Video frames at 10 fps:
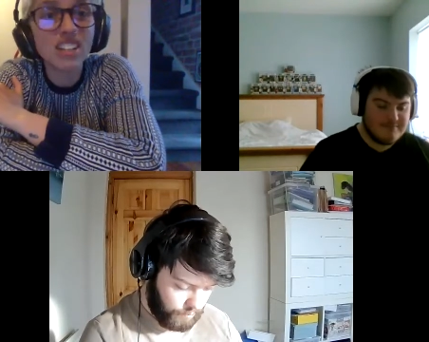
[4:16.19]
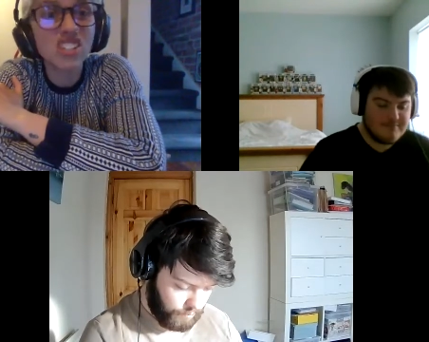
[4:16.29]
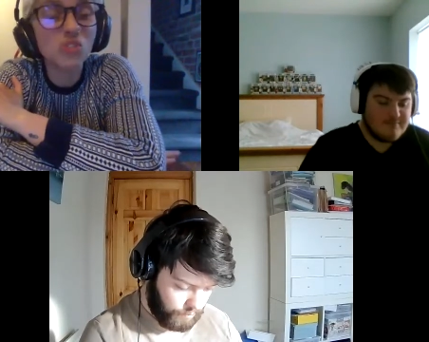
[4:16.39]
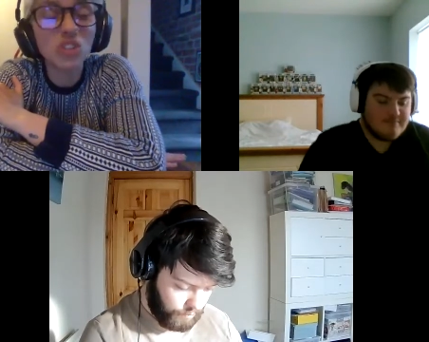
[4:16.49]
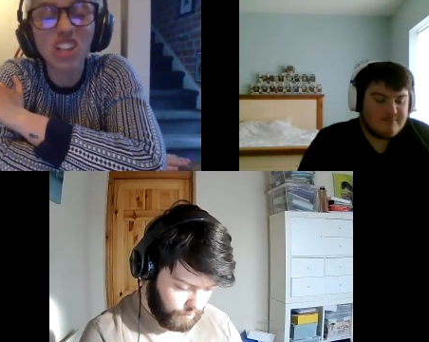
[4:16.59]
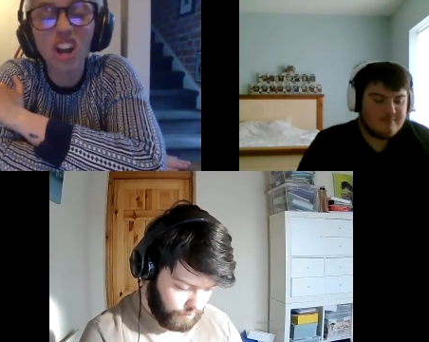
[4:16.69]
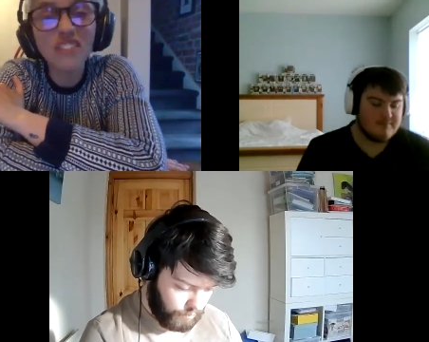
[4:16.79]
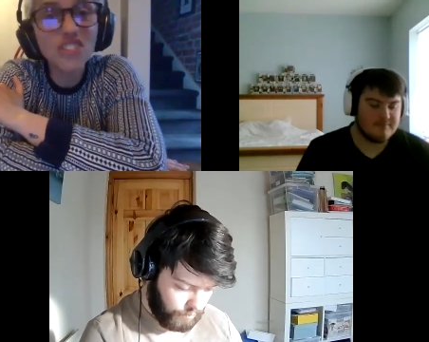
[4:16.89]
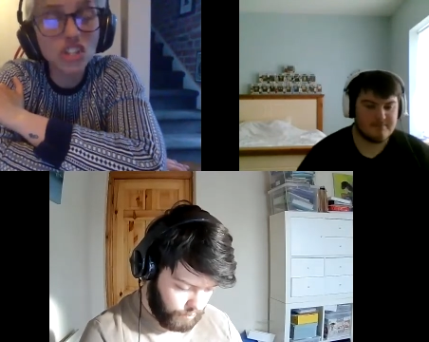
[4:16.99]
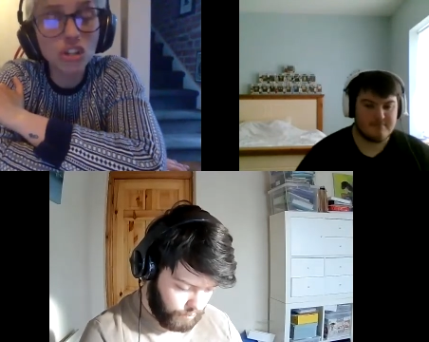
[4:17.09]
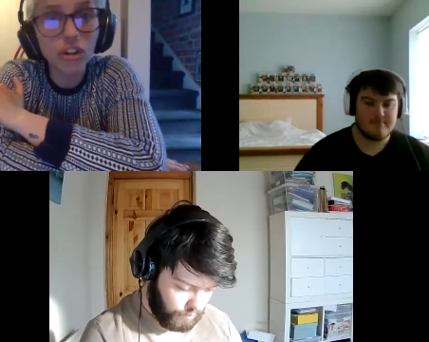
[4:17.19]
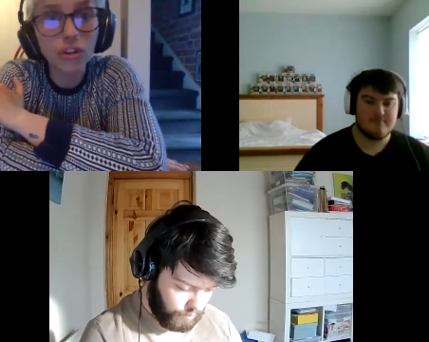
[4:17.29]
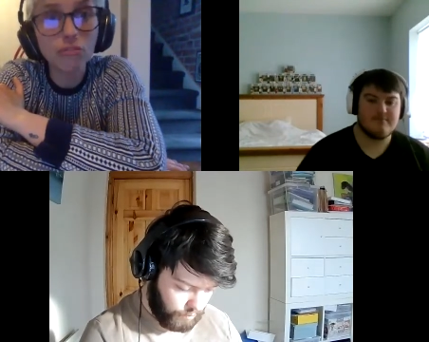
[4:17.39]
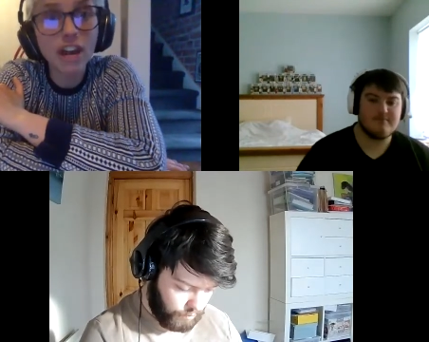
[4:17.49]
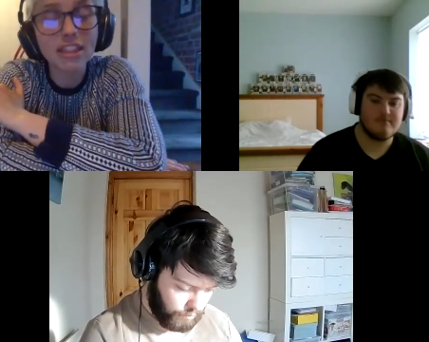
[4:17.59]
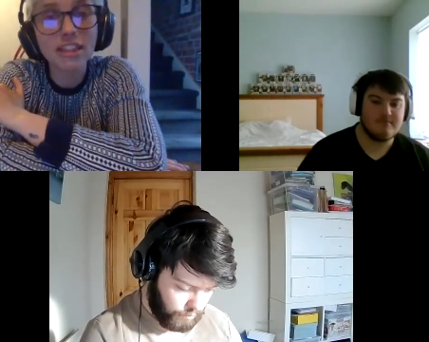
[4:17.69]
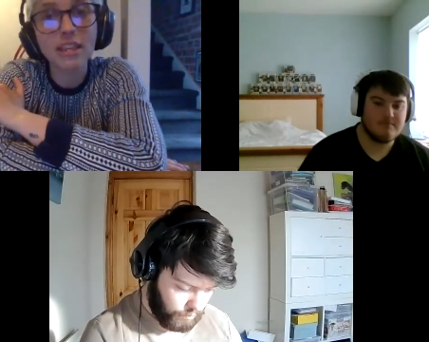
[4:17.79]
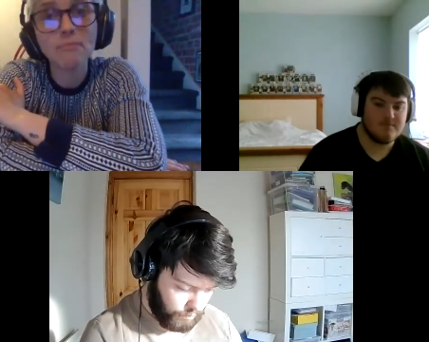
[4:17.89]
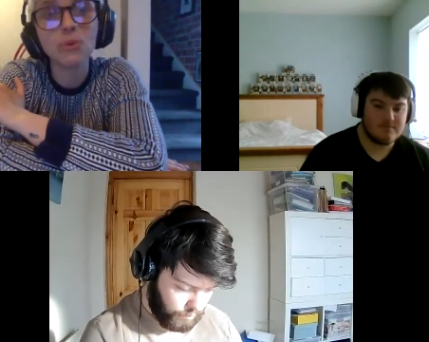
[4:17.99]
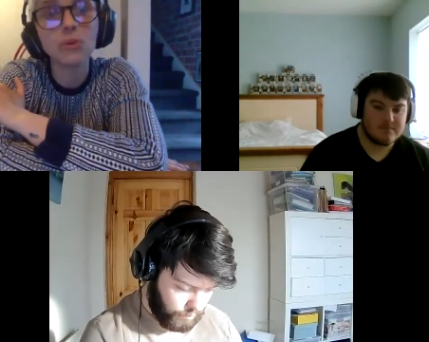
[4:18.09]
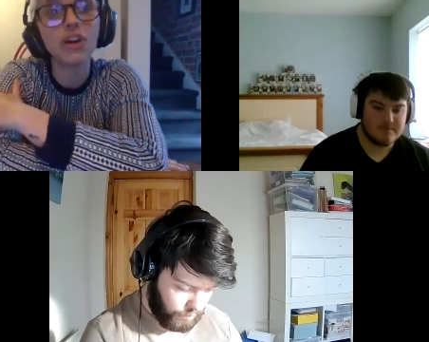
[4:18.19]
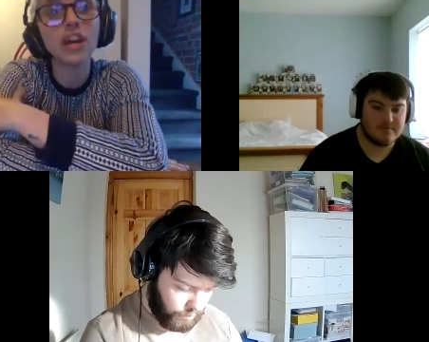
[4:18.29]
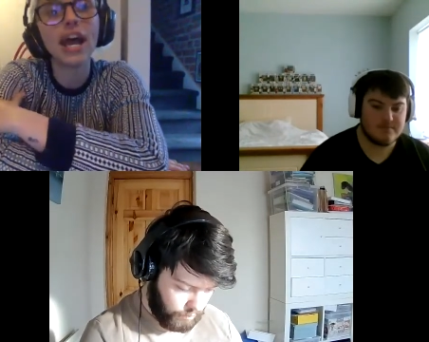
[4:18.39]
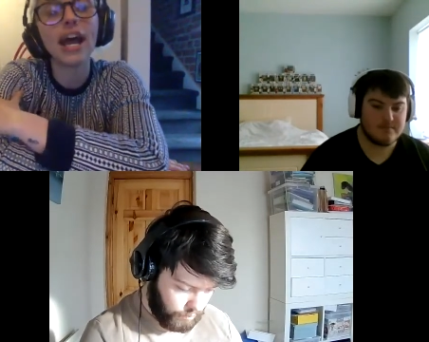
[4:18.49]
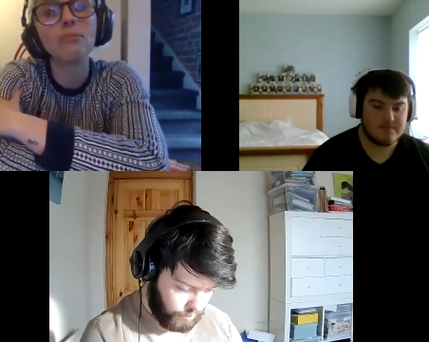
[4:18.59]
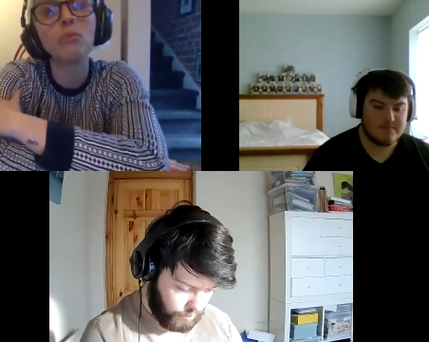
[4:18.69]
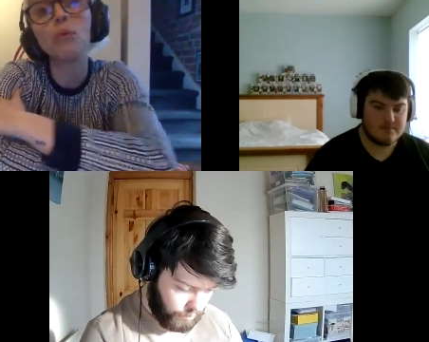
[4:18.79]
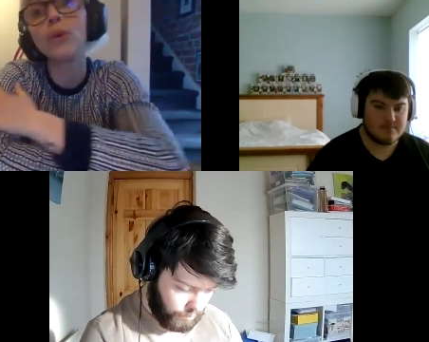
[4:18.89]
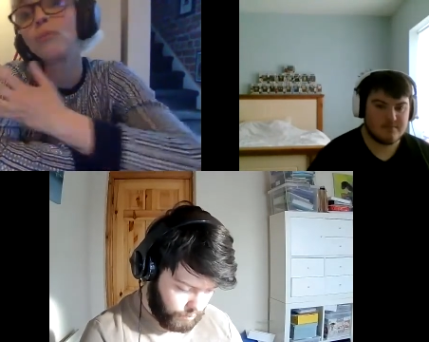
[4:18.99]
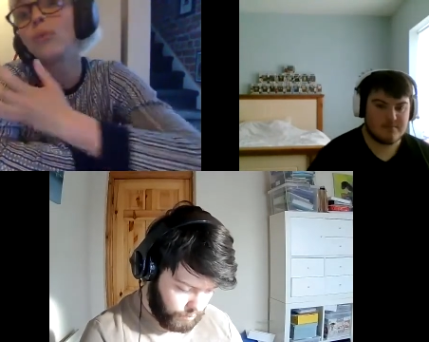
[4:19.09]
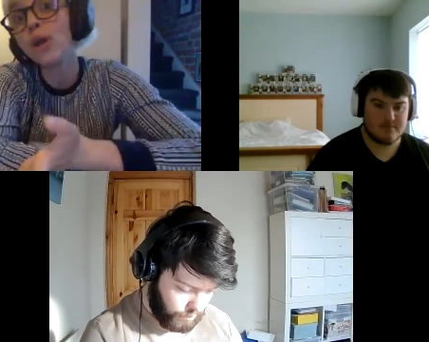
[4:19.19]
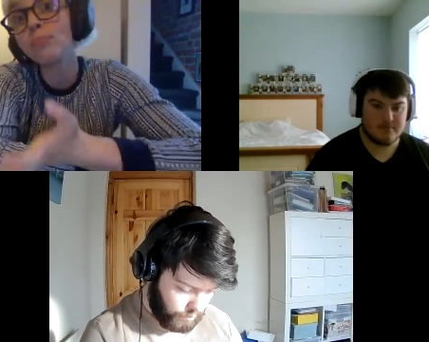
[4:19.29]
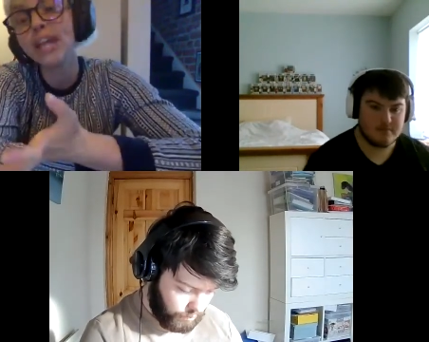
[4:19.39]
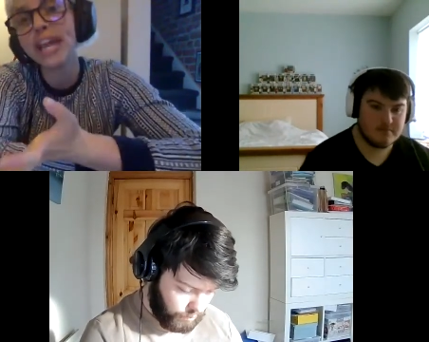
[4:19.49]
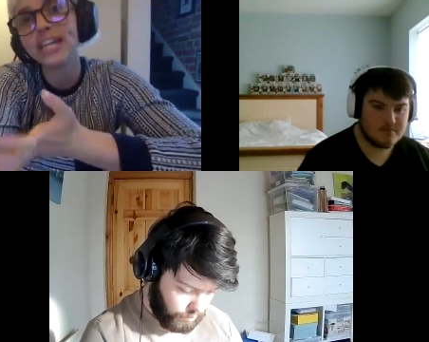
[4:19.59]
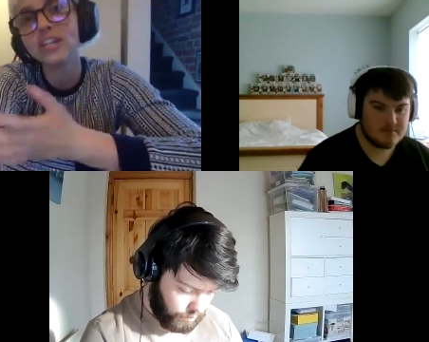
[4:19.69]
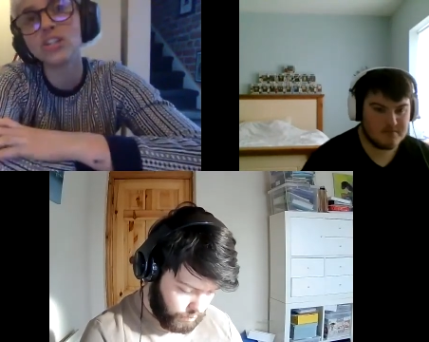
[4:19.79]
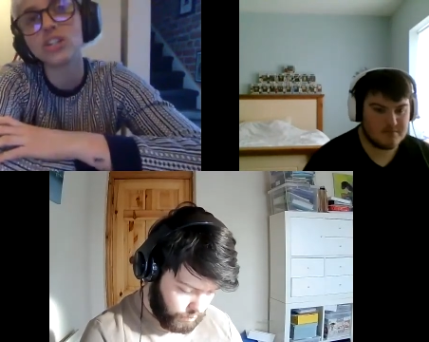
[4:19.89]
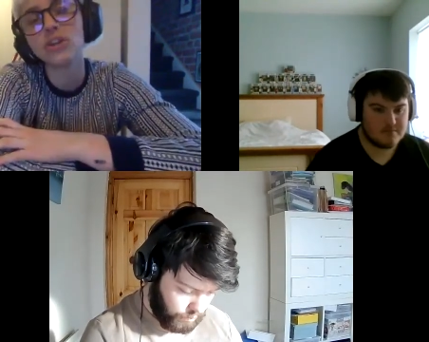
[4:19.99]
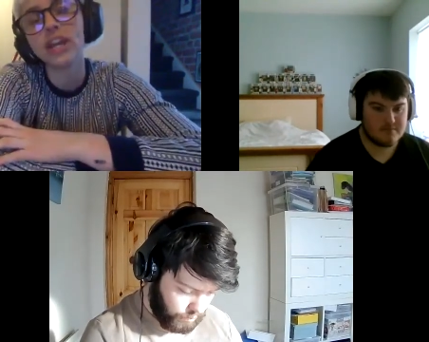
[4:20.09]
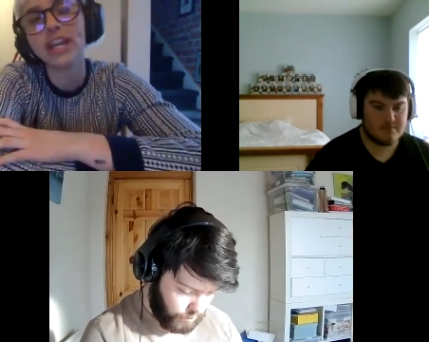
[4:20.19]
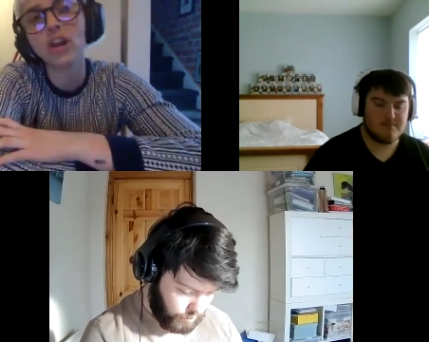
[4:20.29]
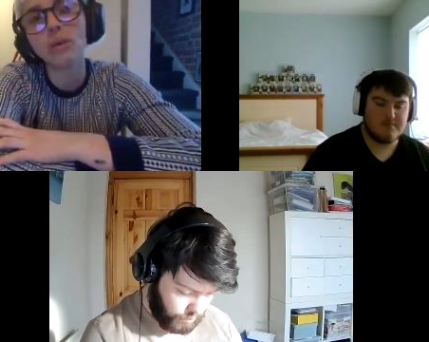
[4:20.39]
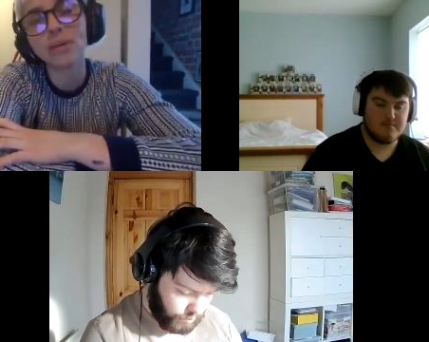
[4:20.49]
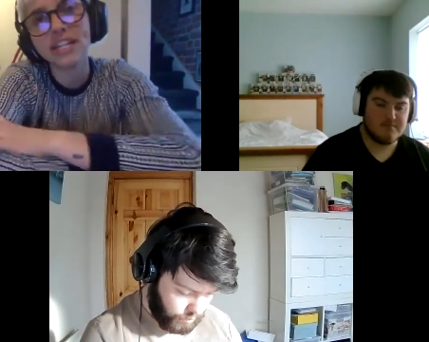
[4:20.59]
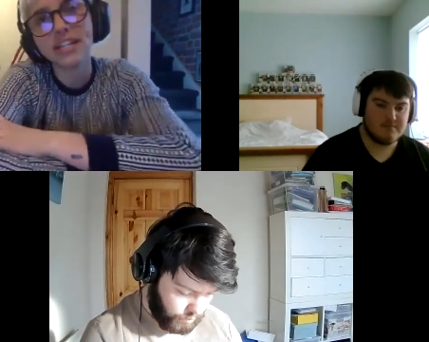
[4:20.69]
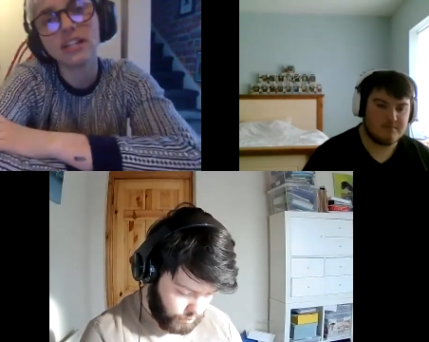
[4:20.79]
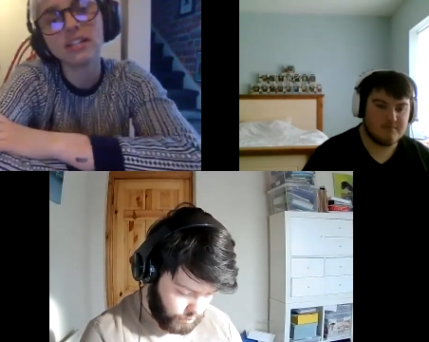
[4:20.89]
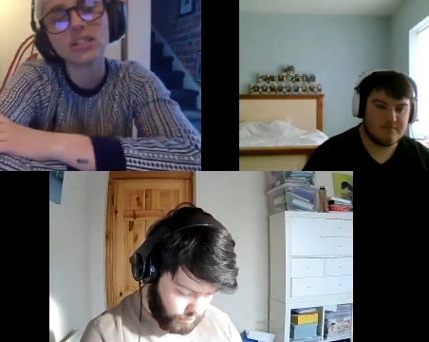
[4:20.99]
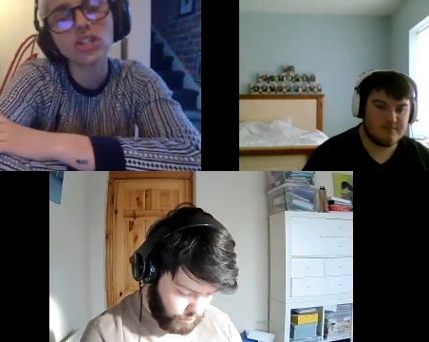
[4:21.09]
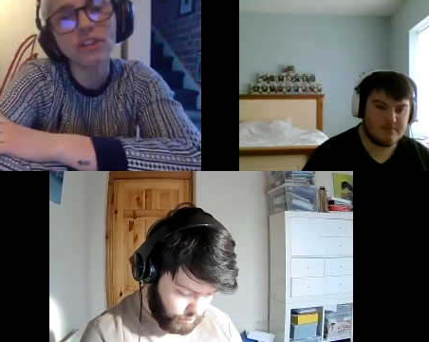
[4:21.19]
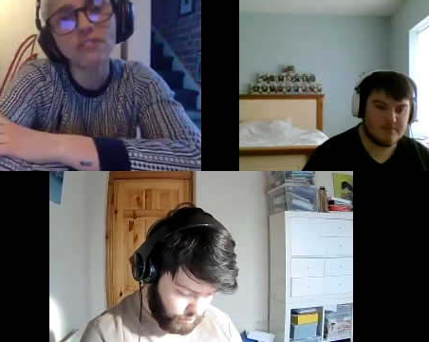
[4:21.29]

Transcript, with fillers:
Speaker 1: do a live show rather than put on what we were planning to do, a comedy show for